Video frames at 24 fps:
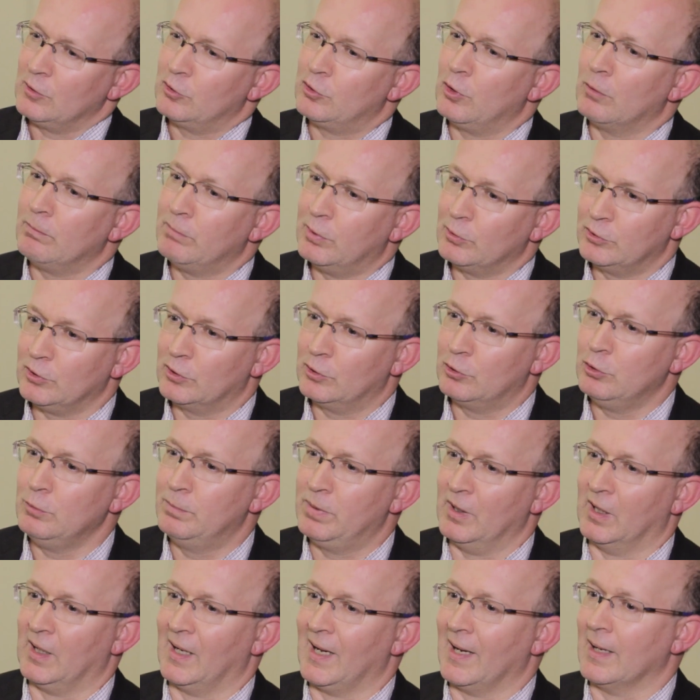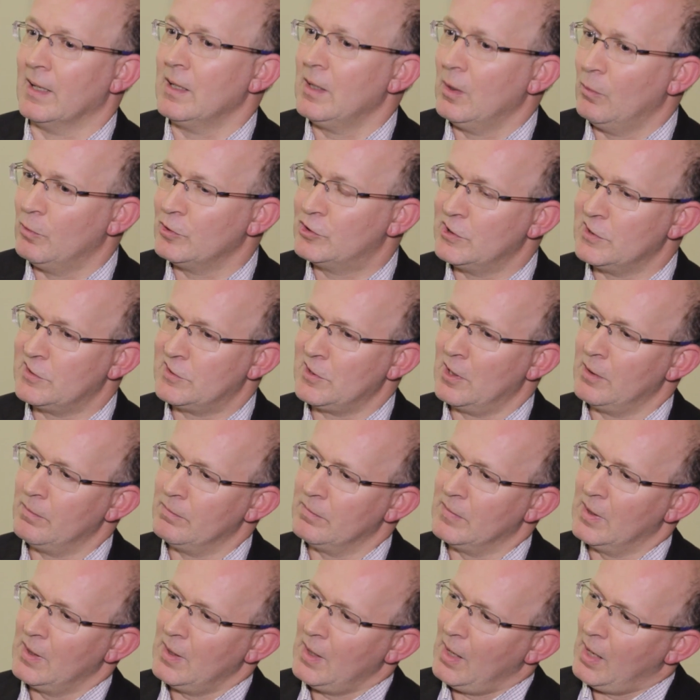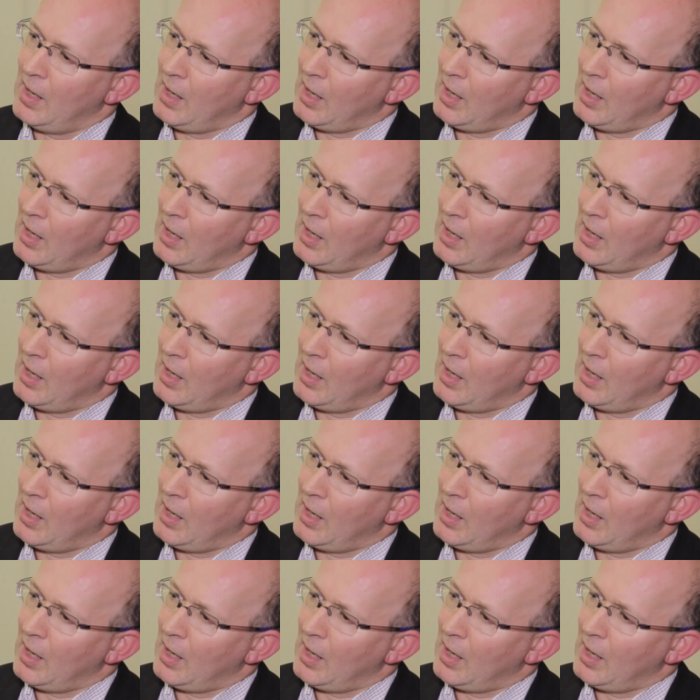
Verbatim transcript: Tombeau de Couperin, which is um,